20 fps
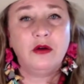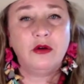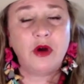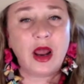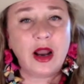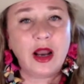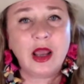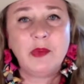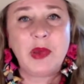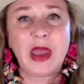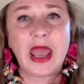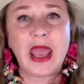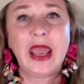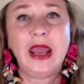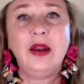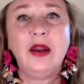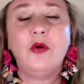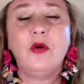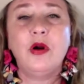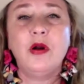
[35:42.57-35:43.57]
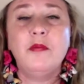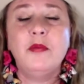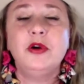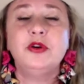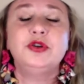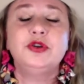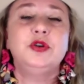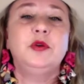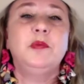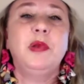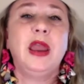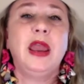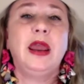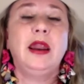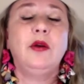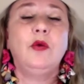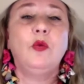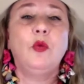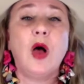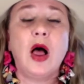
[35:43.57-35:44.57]
chronic pain or emotional
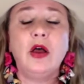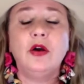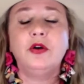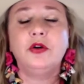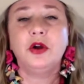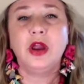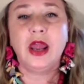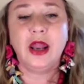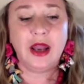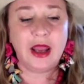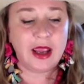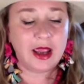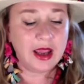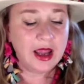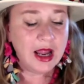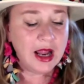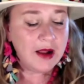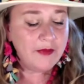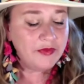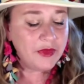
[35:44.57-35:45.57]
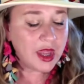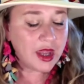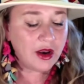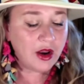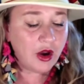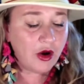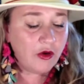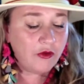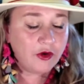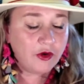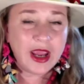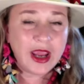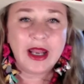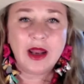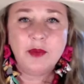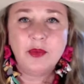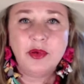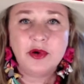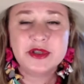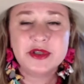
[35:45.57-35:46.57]
pain while creating? And over
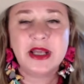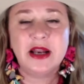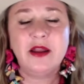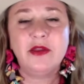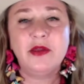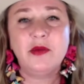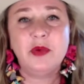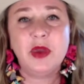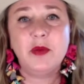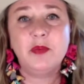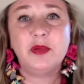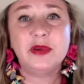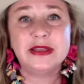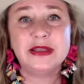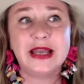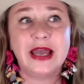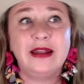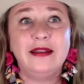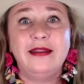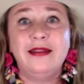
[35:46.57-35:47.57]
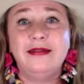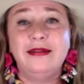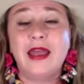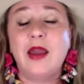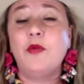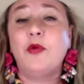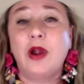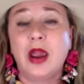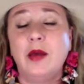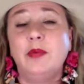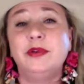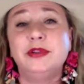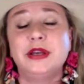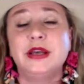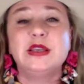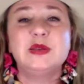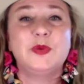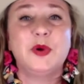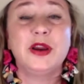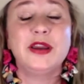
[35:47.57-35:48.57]
80% of the people said they were able
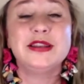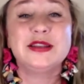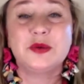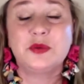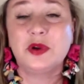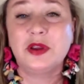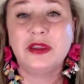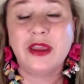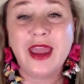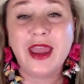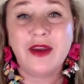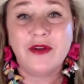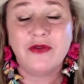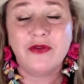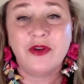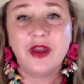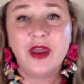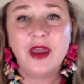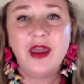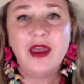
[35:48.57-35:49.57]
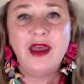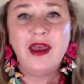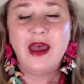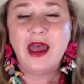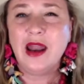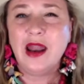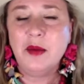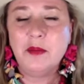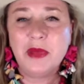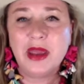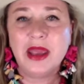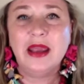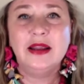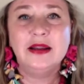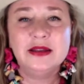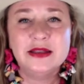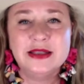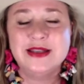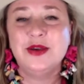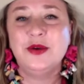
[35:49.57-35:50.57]
to experience a relief. And I'm
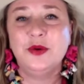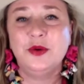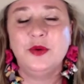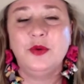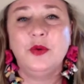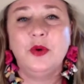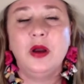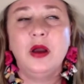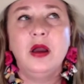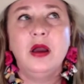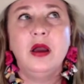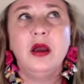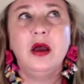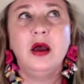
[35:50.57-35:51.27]
into